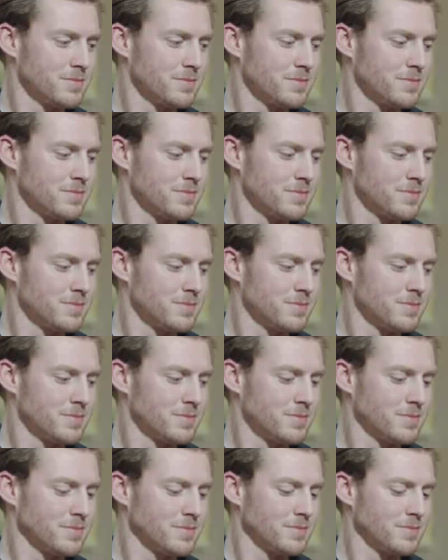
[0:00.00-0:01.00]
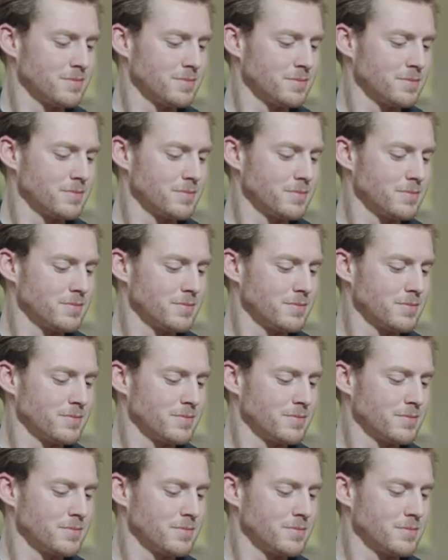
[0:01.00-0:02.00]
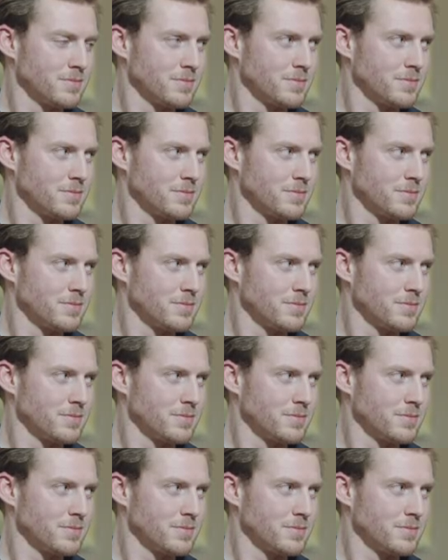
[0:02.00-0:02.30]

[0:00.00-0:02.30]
[no speech]